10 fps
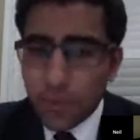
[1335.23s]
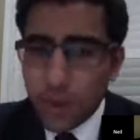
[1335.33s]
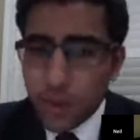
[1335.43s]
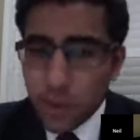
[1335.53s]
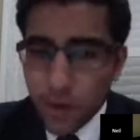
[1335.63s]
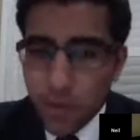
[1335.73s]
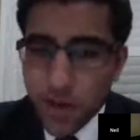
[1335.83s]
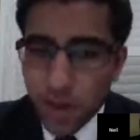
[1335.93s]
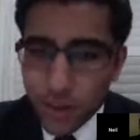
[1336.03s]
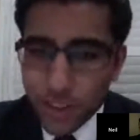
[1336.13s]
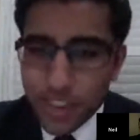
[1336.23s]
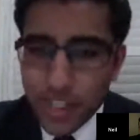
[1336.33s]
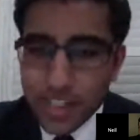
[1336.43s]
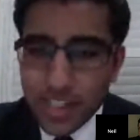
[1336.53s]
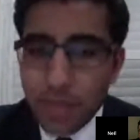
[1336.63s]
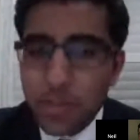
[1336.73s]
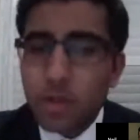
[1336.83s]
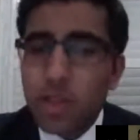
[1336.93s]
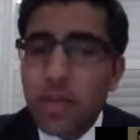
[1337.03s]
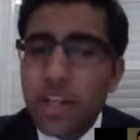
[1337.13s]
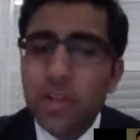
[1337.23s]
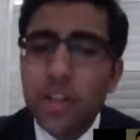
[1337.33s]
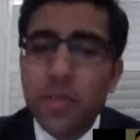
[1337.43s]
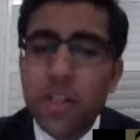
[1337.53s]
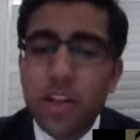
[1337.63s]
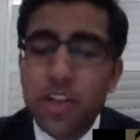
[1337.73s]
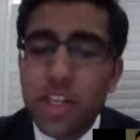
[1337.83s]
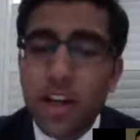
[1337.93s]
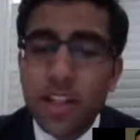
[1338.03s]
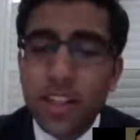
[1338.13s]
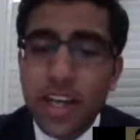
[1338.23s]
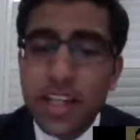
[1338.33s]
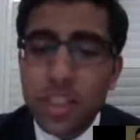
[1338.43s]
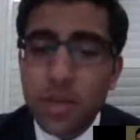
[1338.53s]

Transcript: Future Pharmacologist says, I'm doing medical terminology online,